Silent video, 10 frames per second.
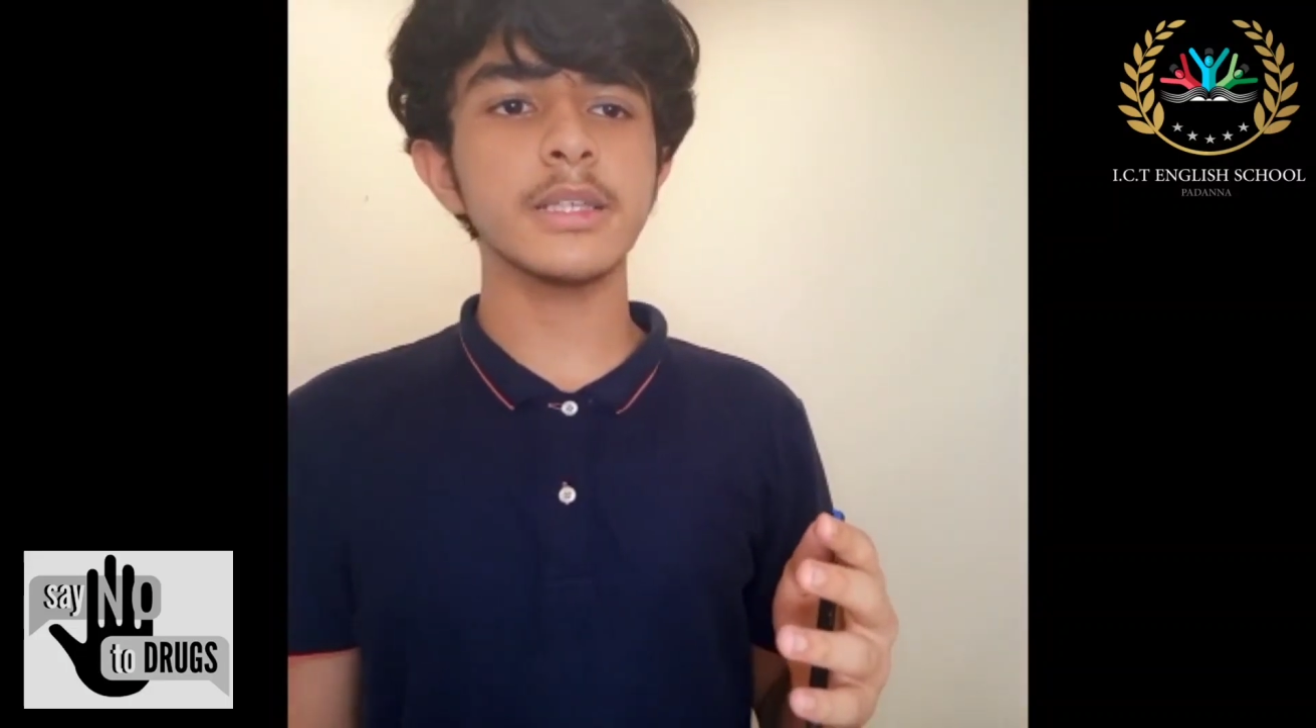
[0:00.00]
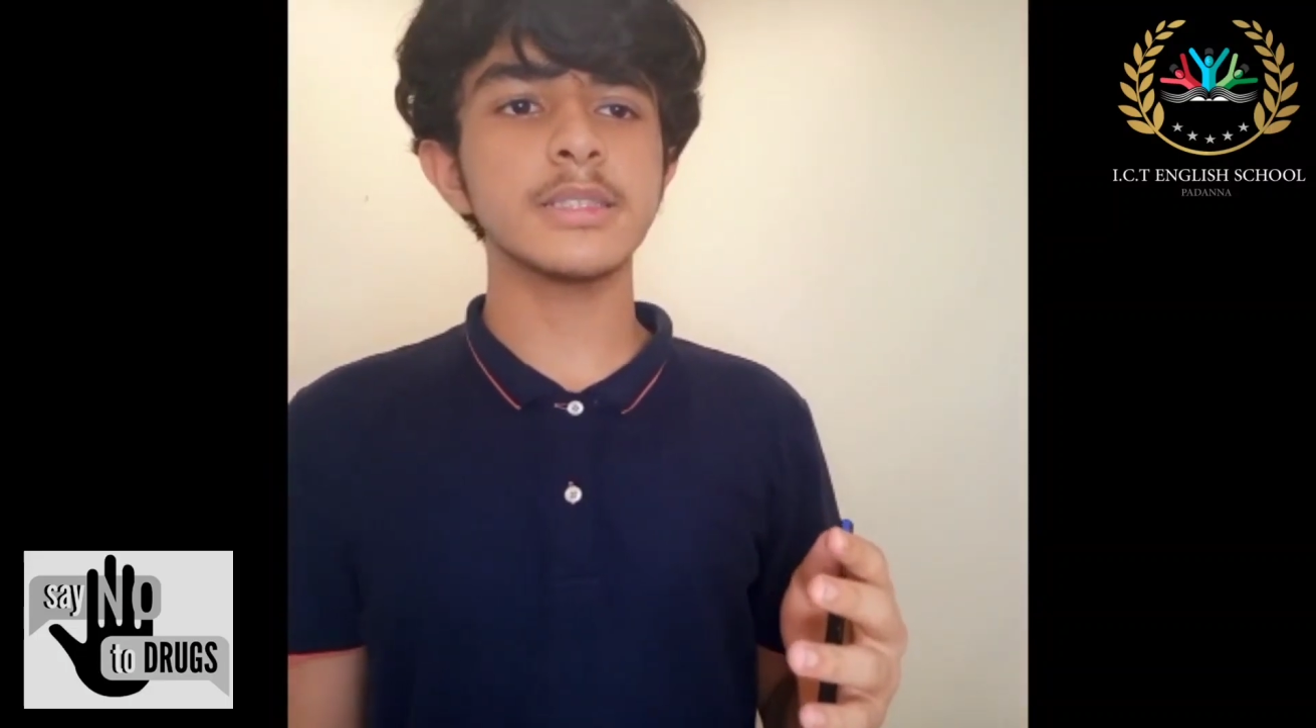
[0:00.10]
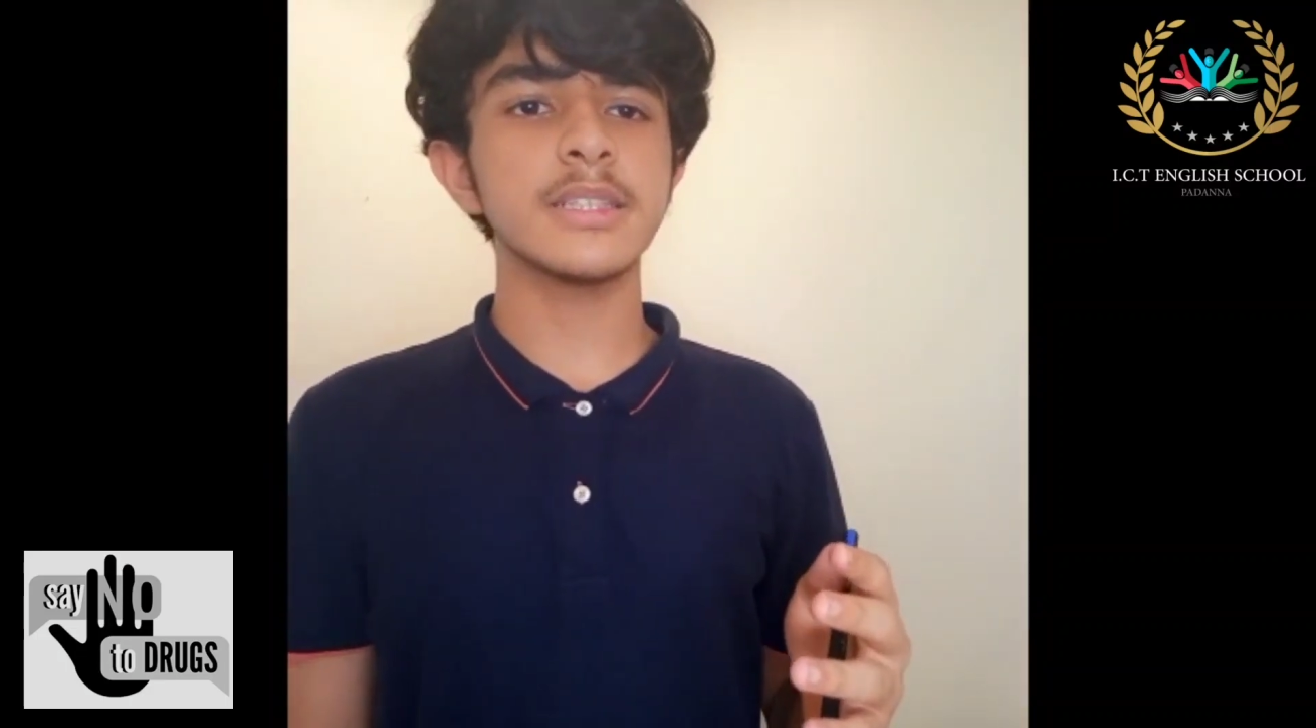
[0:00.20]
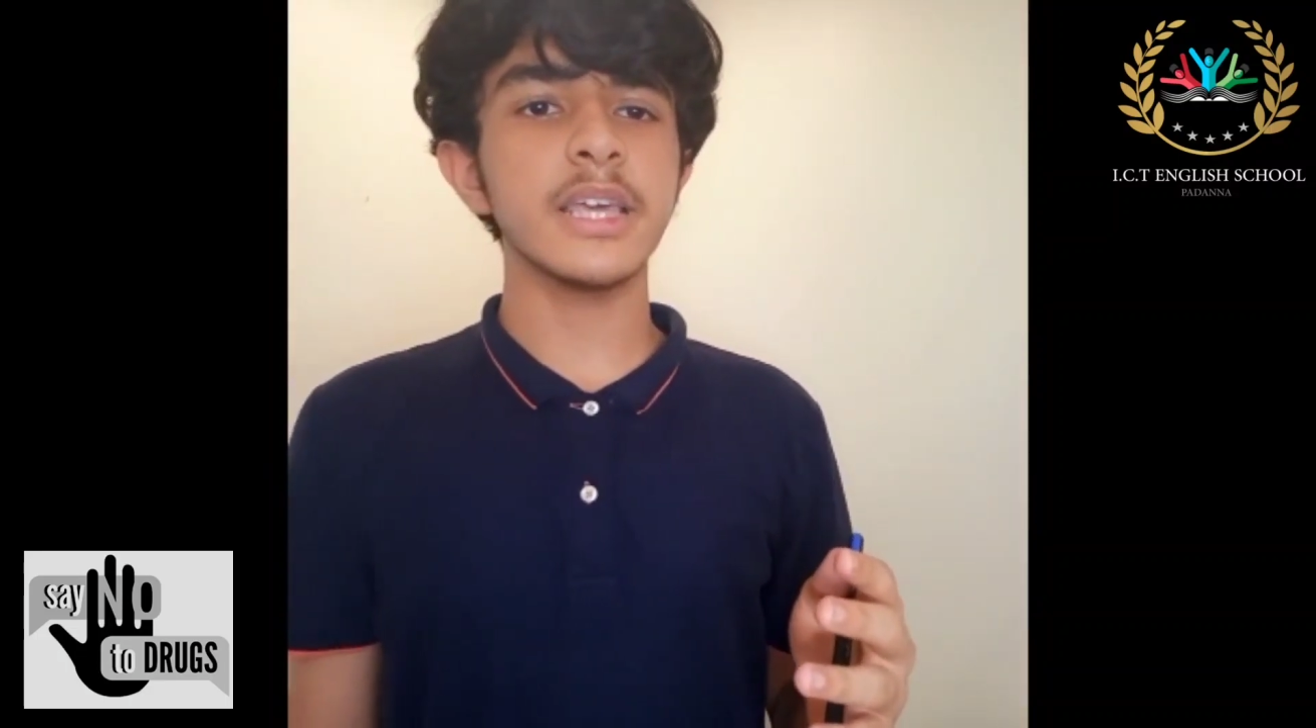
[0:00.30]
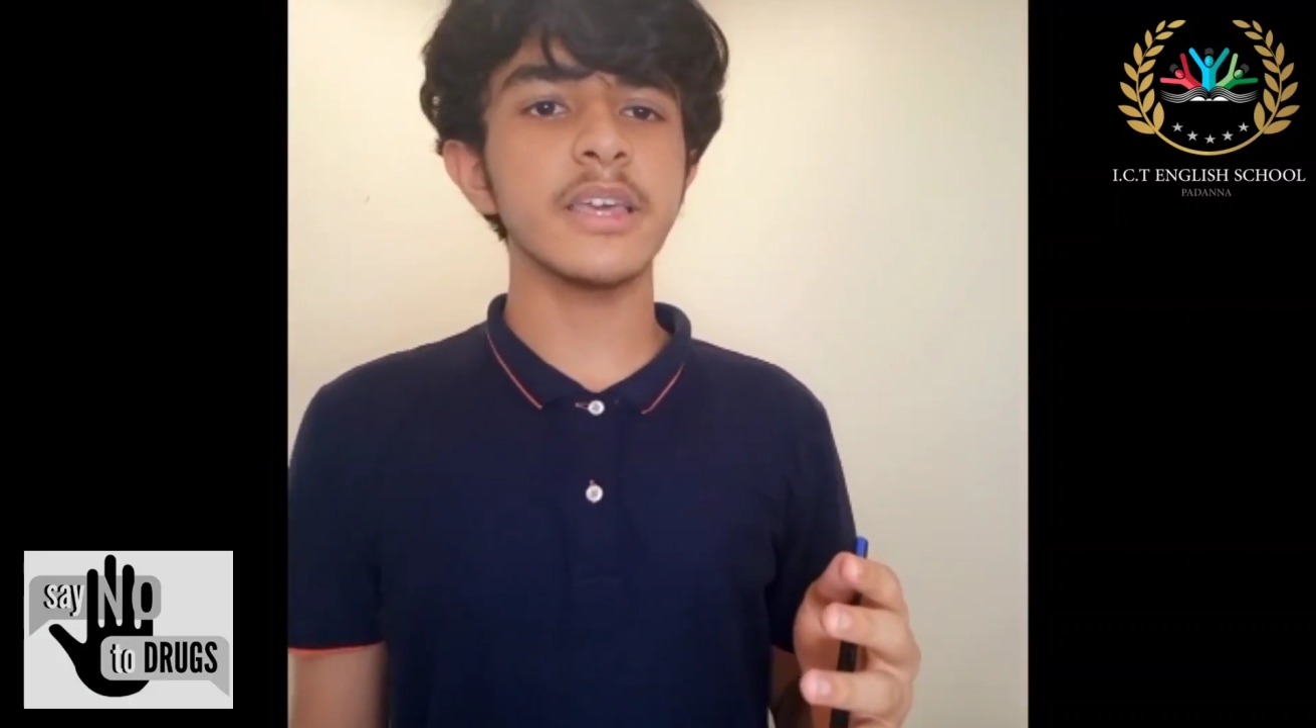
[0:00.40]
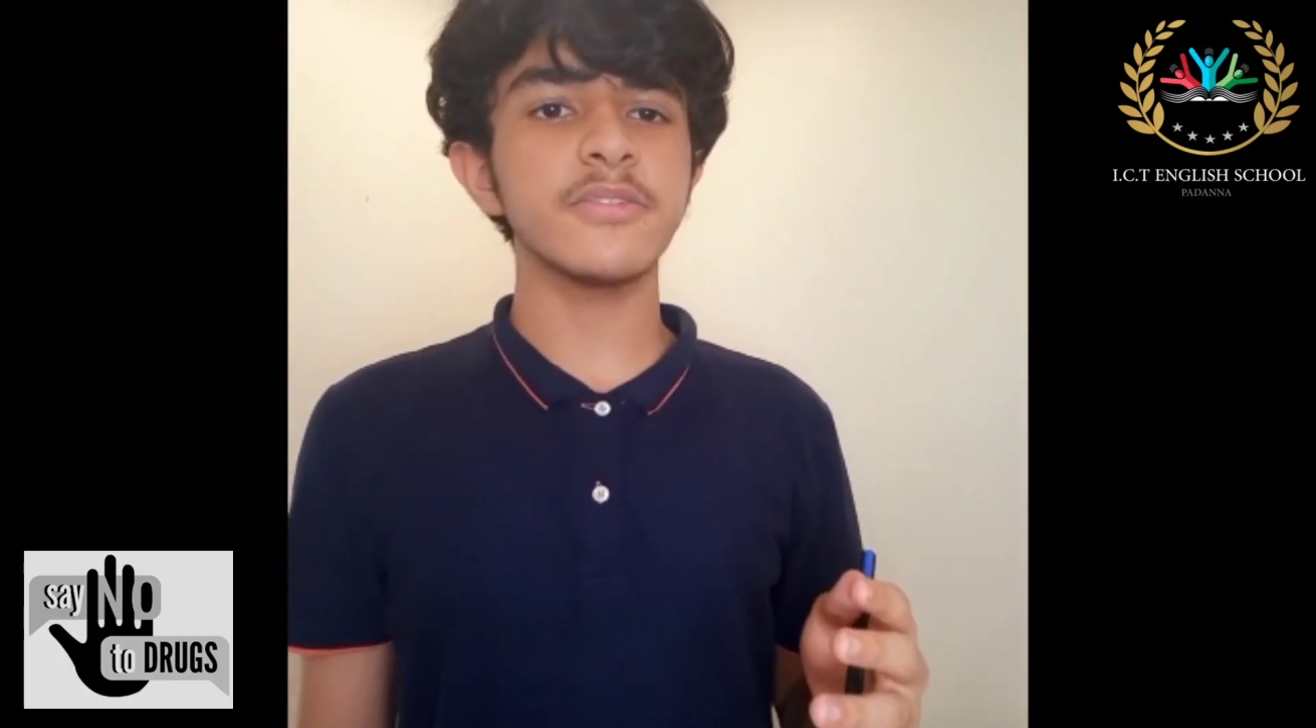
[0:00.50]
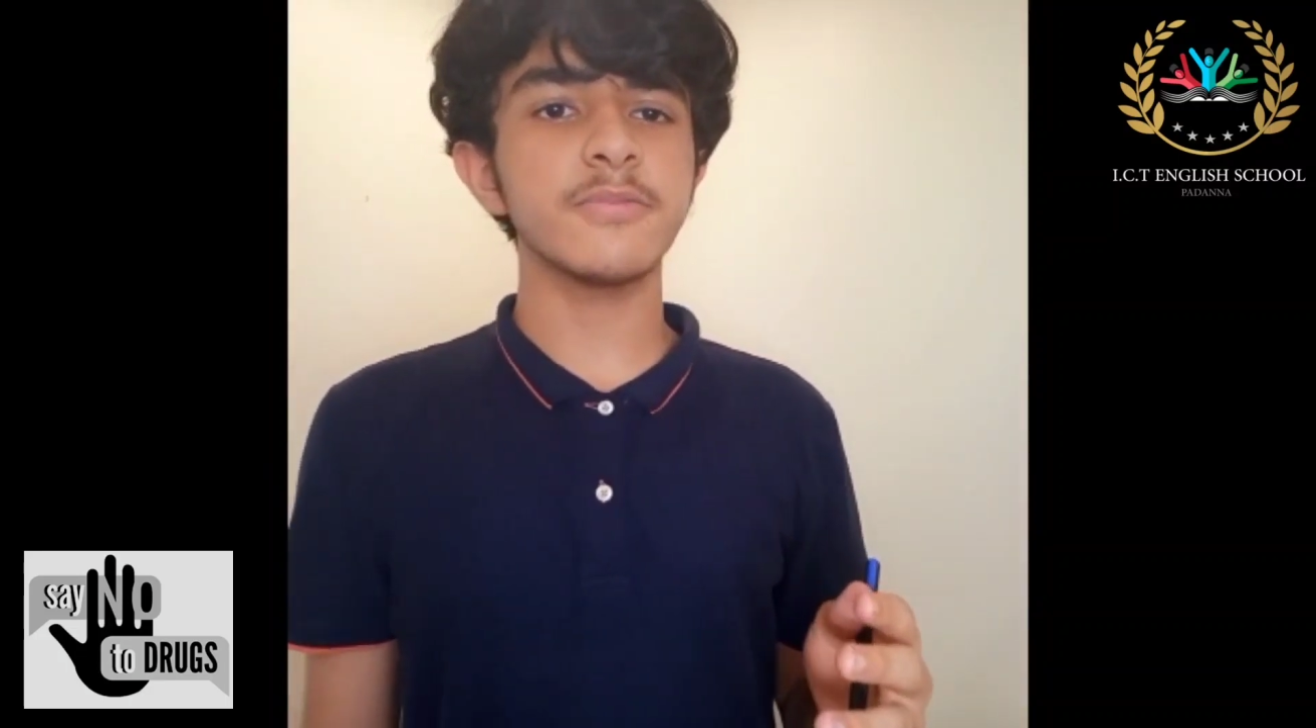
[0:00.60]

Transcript: safe